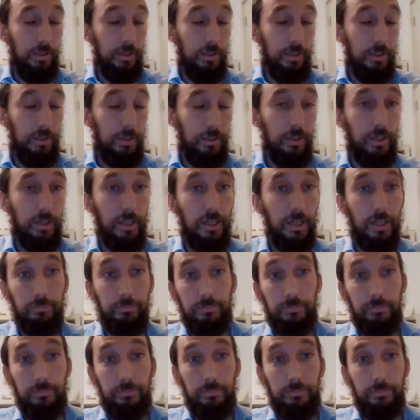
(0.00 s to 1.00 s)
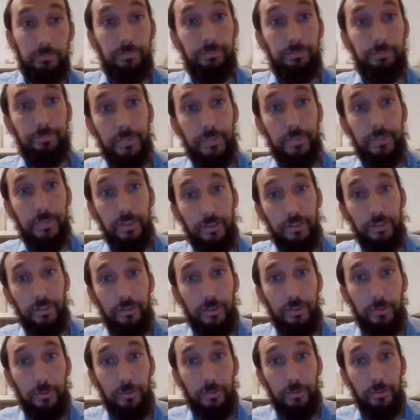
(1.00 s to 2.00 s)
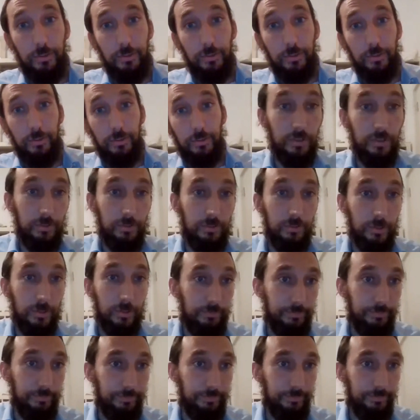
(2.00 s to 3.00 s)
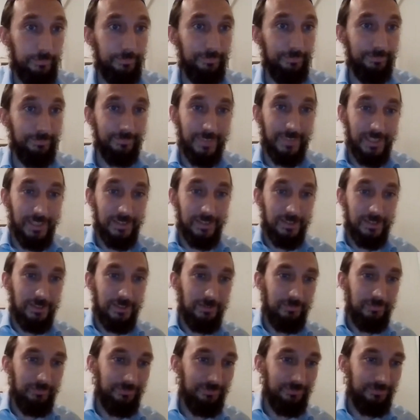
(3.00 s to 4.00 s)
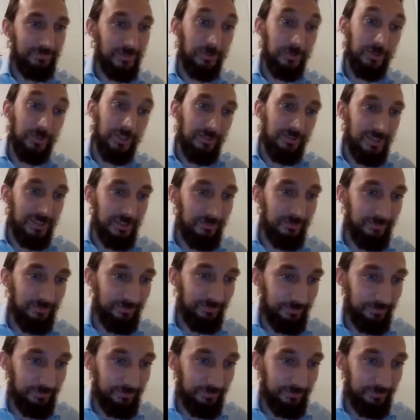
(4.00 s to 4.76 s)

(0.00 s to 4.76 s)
then I don't know what's gonna be. So do it. That's all that.